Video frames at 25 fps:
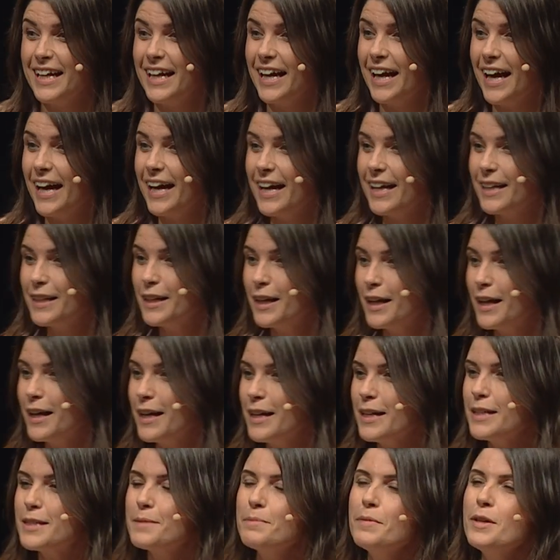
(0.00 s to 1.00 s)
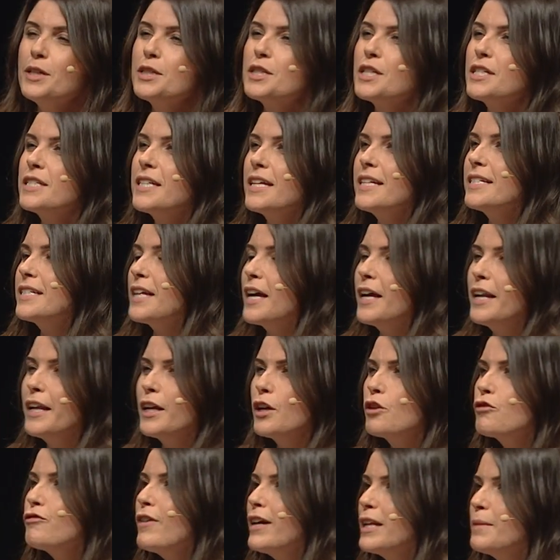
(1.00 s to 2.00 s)
And as much as it's an
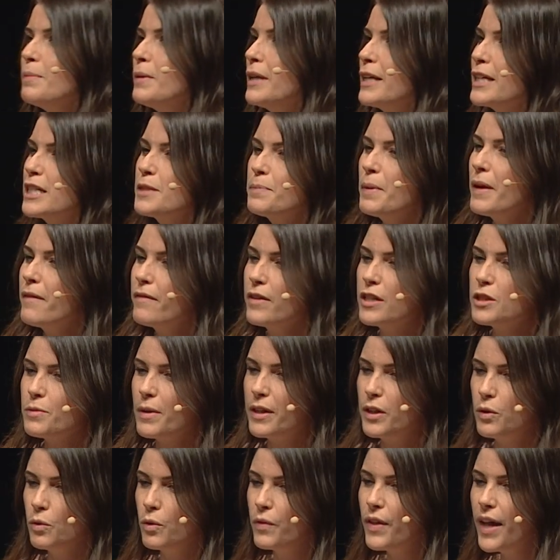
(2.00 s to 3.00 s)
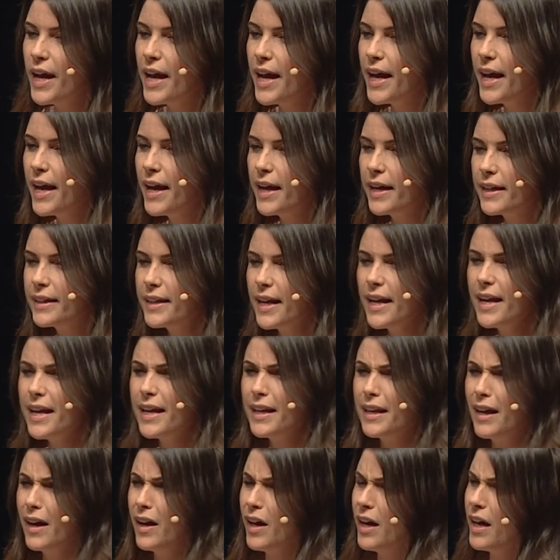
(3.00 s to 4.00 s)
incredible experience when you're there,
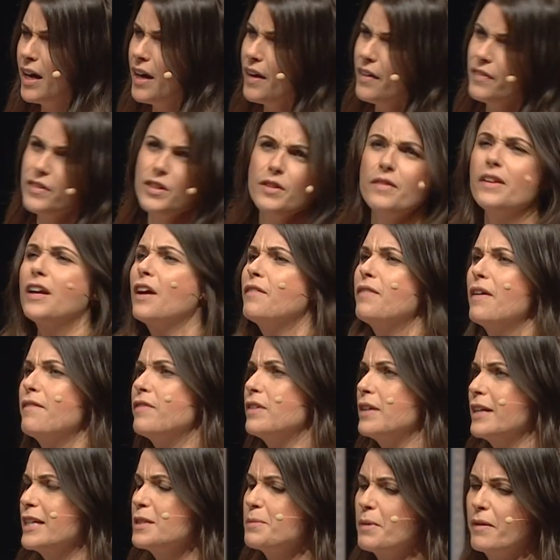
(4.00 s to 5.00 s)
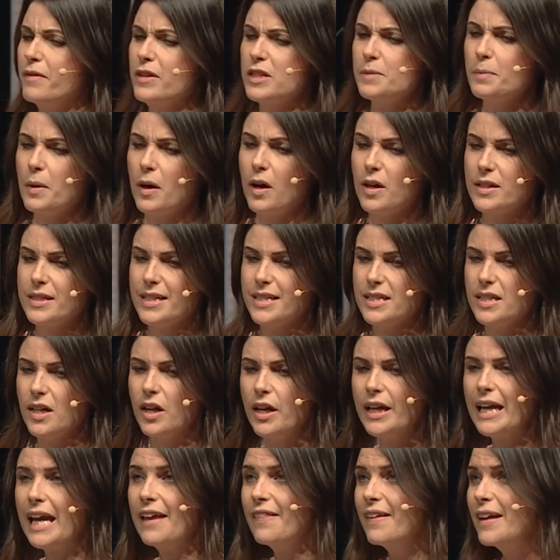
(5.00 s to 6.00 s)
again, I don't think I've ever experienced parties
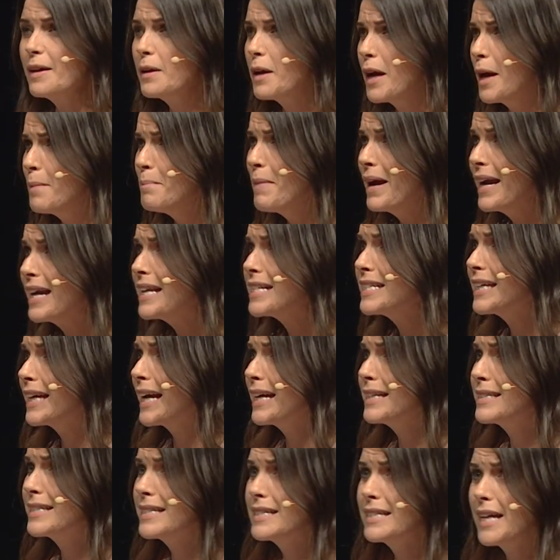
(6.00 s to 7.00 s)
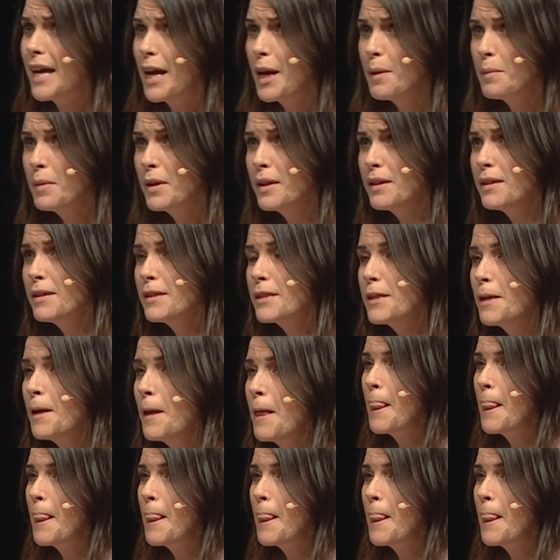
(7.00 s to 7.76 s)
like it. Amazing entertainment.